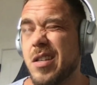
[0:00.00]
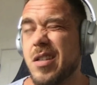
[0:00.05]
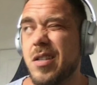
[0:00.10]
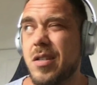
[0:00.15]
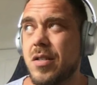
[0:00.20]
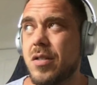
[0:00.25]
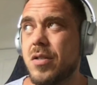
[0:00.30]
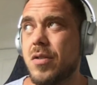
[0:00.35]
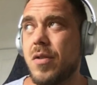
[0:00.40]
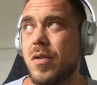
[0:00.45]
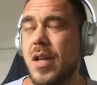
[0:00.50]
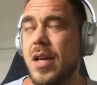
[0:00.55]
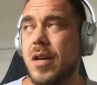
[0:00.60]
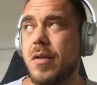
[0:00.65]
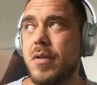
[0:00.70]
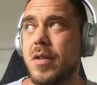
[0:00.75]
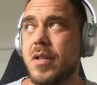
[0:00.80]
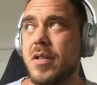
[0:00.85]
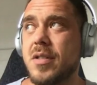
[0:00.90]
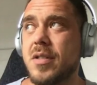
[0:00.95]
So that
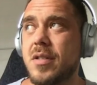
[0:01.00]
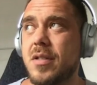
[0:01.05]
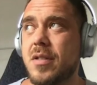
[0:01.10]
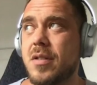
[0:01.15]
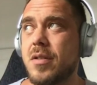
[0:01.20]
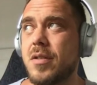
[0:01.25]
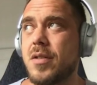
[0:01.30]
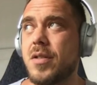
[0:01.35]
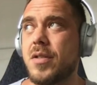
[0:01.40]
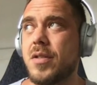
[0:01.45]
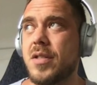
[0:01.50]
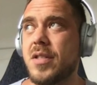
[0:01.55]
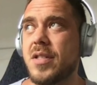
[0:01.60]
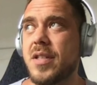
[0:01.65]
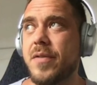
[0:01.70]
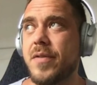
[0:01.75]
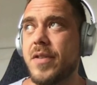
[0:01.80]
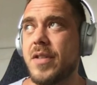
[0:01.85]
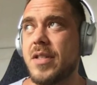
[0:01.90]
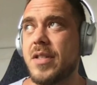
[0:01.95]
was
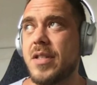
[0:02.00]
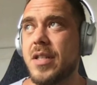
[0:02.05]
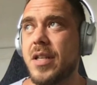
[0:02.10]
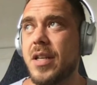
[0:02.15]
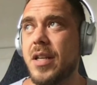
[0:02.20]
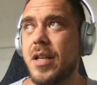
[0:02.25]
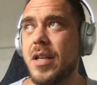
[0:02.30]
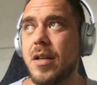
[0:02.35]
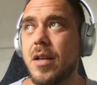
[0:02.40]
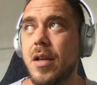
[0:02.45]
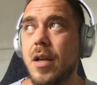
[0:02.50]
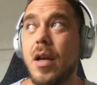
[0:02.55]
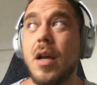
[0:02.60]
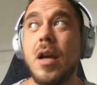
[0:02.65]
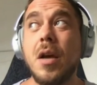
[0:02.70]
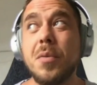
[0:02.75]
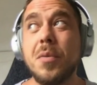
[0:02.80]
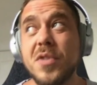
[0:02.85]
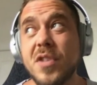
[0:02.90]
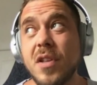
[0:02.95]
17. It
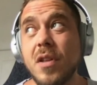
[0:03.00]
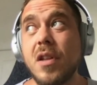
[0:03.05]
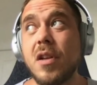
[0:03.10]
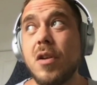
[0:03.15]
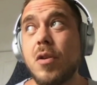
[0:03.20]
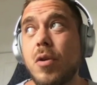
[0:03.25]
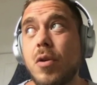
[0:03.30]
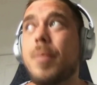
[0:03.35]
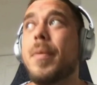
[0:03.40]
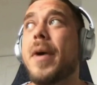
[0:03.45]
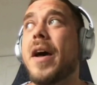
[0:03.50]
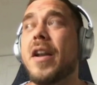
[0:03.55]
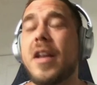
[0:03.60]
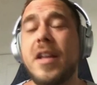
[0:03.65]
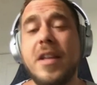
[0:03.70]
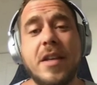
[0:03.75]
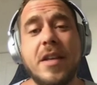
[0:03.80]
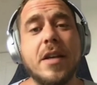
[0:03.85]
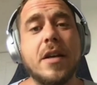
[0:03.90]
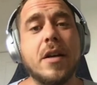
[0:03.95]
was a little about
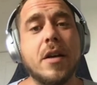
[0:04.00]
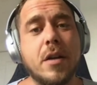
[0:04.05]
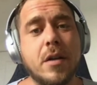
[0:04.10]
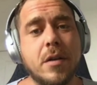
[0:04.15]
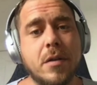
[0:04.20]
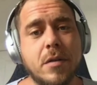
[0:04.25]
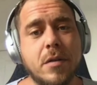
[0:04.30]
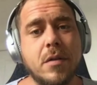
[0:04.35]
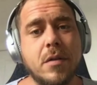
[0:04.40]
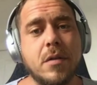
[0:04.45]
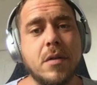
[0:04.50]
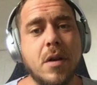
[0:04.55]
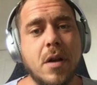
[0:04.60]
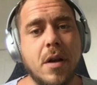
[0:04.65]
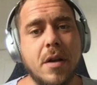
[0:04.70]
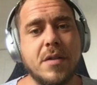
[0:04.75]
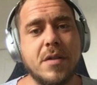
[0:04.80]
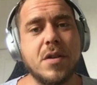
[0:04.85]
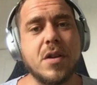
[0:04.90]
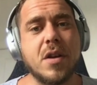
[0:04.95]
a year.
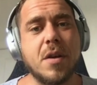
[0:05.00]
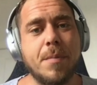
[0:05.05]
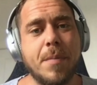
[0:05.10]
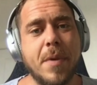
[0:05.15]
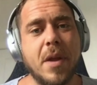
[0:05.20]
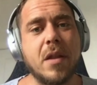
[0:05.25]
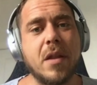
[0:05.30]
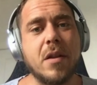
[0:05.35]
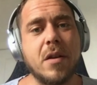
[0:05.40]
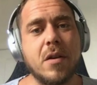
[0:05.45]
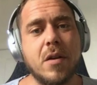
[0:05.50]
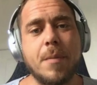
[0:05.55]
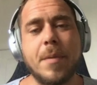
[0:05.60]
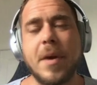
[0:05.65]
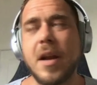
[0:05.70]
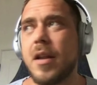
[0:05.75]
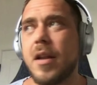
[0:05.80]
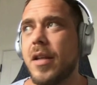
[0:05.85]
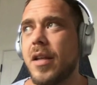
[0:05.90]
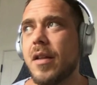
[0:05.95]
It took up a
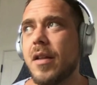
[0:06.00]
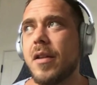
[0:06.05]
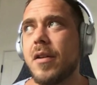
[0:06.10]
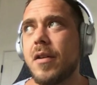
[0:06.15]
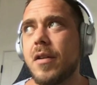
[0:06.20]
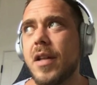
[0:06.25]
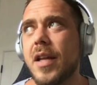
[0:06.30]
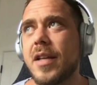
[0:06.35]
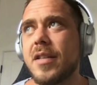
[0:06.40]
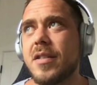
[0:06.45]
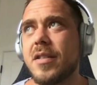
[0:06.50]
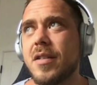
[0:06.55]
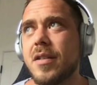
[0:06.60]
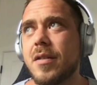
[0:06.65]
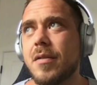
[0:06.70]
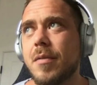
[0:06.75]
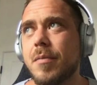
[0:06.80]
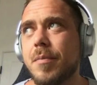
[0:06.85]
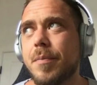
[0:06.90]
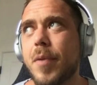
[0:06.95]
little less,
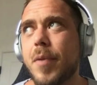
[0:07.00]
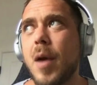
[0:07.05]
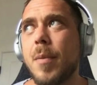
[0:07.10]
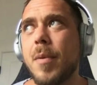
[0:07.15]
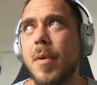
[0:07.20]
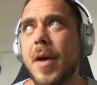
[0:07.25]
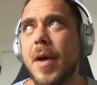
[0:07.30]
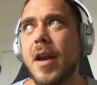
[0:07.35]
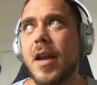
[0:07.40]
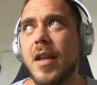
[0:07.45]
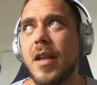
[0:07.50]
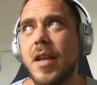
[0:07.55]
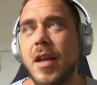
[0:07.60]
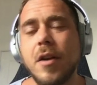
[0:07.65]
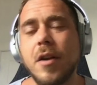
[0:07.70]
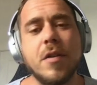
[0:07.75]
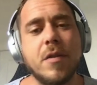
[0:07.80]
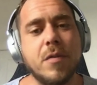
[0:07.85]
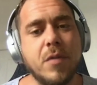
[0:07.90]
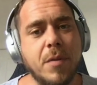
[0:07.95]
probably about a year
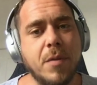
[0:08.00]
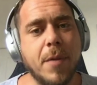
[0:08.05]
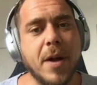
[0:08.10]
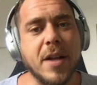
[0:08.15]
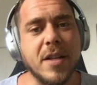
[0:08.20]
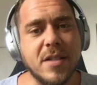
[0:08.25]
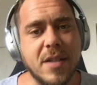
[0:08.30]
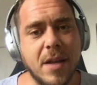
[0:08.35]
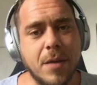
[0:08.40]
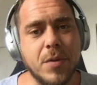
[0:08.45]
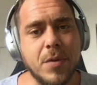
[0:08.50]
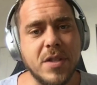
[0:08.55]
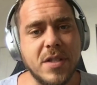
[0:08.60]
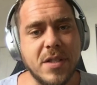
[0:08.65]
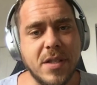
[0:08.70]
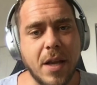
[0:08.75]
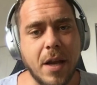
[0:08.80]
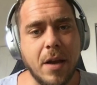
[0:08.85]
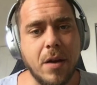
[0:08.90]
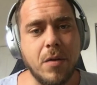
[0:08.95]
and 3 months, I would
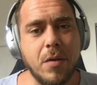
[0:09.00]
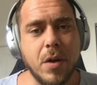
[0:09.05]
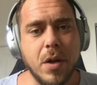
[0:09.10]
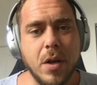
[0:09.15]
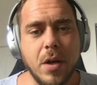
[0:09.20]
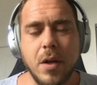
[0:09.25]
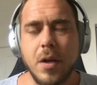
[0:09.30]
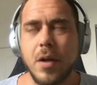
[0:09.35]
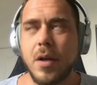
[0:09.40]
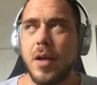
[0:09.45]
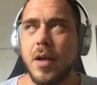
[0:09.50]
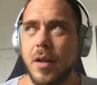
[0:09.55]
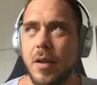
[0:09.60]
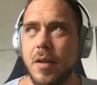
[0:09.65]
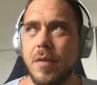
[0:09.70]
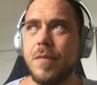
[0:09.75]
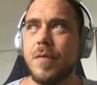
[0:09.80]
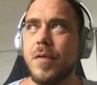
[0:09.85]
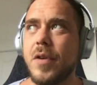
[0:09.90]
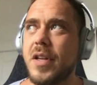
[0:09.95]
say, in
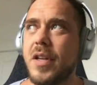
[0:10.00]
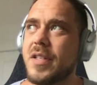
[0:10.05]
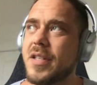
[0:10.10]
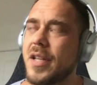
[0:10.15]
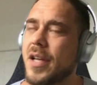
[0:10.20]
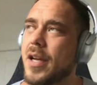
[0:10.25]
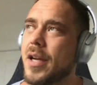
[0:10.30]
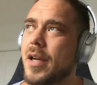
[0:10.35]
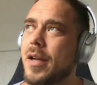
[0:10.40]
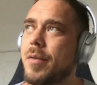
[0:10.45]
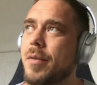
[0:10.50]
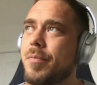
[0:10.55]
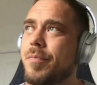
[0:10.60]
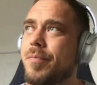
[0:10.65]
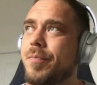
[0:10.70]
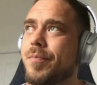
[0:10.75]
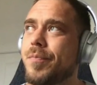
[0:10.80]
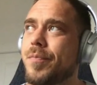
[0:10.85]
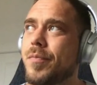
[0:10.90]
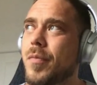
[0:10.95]
the free
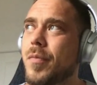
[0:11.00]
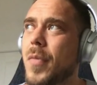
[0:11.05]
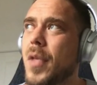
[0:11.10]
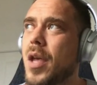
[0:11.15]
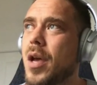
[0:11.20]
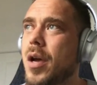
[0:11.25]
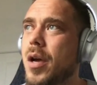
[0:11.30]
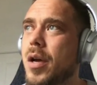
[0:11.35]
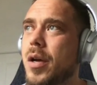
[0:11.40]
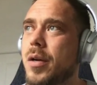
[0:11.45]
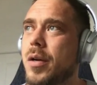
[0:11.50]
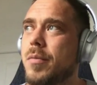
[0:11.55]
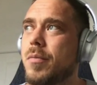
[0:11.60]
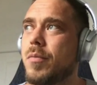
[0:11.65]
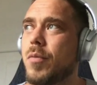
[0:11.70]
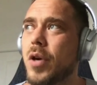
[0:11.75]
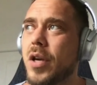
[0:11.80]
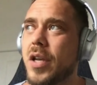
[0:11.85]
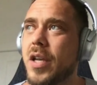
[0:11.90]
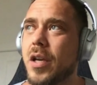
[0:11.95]
time,
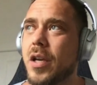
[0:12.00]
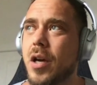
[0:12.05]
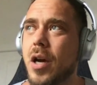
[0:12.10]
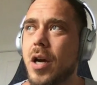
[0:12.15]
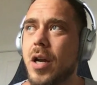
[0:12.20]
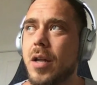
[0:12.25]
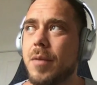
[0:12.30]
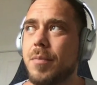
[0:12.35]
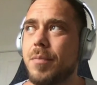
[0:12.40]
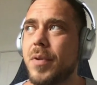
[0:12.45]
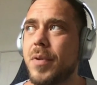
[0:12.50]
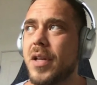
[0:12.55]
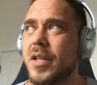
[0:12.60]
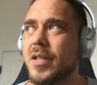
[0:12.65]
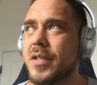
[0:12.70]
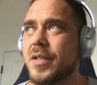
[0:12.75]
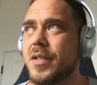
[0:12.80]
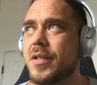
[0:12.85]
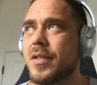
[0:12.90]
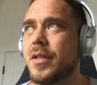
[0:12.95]
working on it.
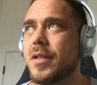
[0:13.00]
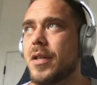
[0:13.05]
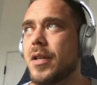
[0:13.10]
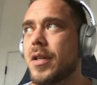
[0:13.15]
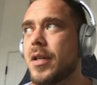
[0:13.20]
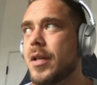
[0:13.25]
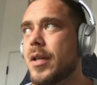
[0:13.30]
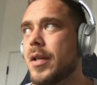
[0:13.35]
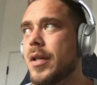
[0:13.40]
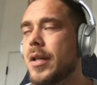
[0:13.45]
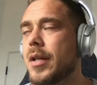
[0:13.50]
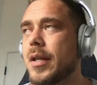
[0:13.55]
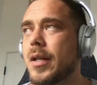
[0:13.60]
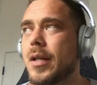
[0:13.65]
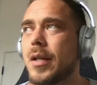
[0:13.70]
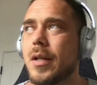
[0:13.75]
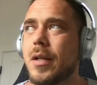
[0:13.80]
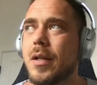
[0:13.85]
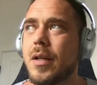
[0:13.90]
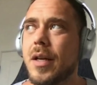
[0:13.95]
Plus,
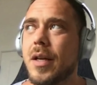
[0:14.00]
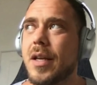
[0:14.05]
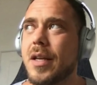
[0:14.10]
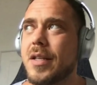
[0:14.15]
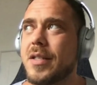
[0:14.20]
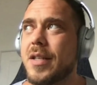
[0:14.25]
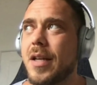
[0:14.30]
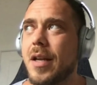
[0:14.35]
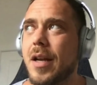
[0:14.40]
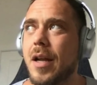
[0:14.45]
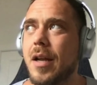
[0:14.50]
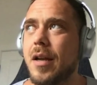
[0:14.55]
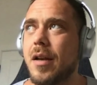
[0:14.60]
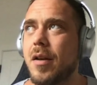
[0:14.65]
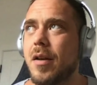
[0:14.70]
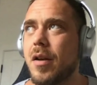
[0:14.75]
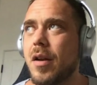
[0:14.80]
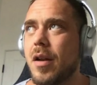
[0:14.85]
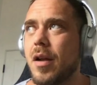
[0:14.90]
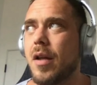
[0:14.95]
like I said,
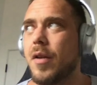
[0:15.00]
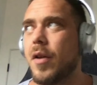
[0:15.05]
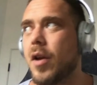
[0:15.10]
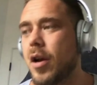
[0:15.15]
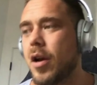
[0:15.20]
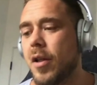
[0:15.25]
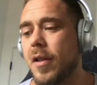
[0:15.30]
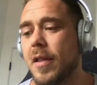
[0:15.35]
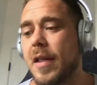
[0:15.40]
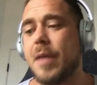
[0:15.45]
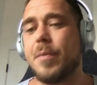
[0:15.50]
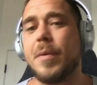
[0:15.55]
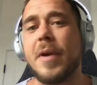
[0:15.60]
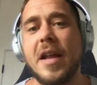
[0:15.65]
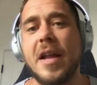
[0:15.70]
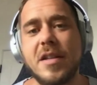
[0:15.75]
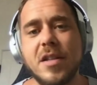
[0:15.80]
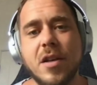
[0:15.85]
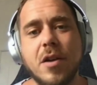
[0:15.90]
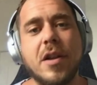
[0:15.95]
not only that, but I
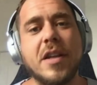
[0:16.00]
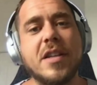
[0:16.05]
had to go like